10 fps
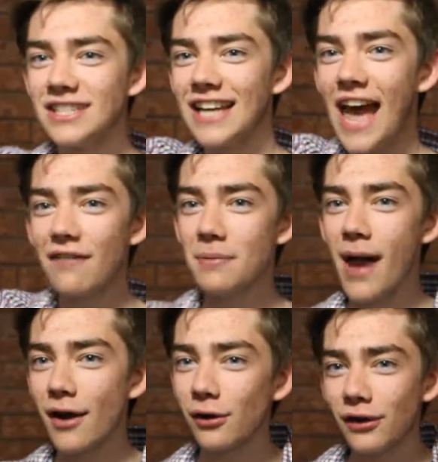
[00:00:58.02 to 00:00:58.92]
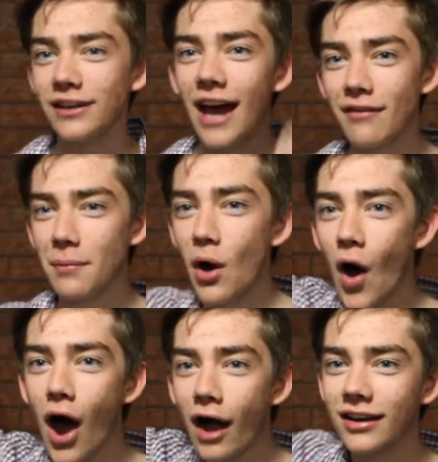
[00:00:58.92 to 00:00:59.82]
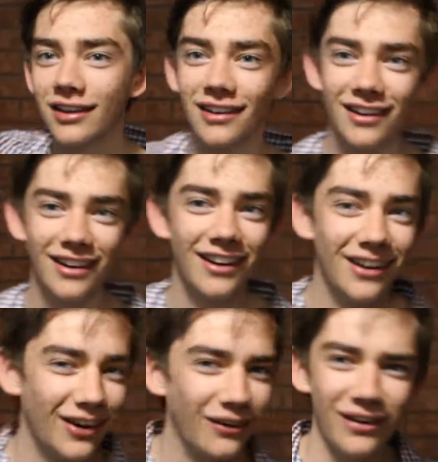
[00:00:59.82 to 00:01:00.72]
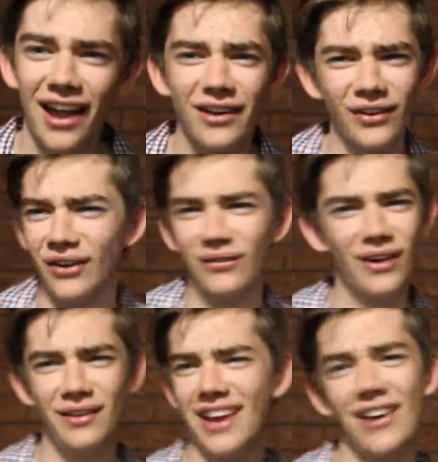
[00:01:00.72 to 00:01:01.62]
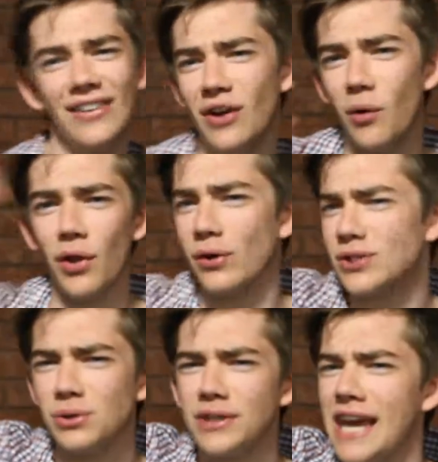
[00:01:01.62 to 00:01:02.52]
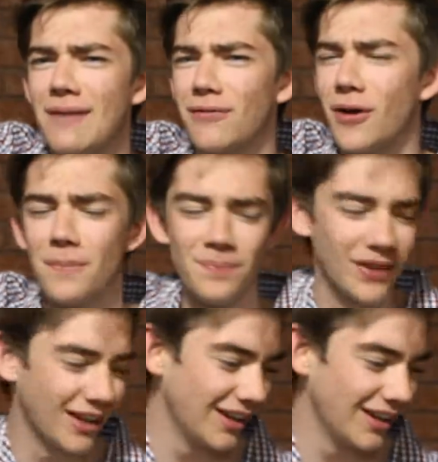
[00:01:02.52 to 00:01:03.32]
listen to heavy metal and have a mohawk. Or I don't know what. I don't even know where those two came from.